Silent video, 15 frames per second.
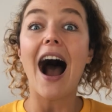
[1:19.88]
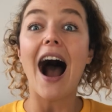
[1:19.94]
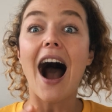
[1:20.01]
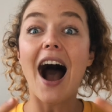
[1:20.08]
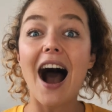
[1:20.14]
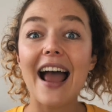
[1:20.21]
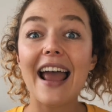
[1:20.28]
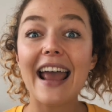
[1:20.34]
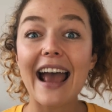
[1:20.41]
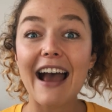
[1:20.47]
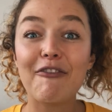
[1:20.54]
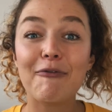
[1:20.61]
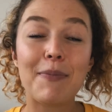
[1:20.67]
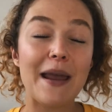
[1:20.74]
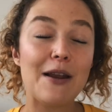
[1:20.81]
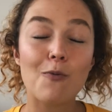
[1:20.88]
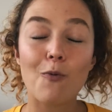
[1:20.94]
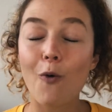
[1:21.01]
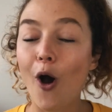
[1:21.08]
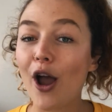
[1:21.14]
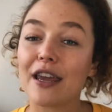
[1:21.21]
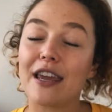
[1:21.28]
I have been
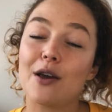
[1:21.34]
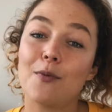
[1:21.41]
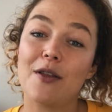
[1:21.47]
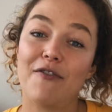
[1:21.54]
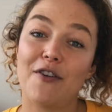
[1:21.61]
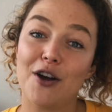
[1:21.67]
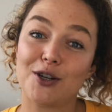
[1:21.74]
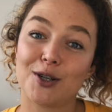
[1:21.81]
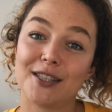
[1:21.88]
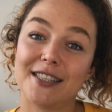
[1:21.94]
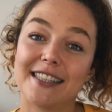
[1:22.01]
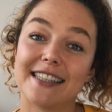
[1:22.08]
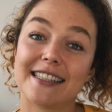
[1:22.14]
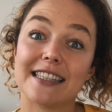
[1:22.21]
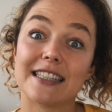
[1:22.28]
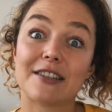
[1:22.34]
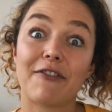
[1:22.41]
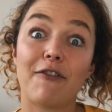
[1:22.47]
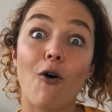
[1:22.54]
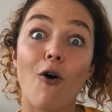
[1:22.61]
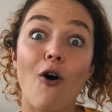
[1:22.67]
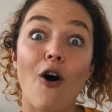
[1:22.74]
working with virtual assistants
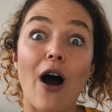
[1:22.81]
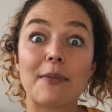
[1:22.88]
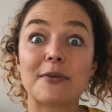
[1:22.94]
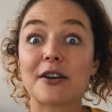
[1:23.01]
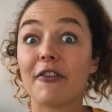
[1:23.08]
for up to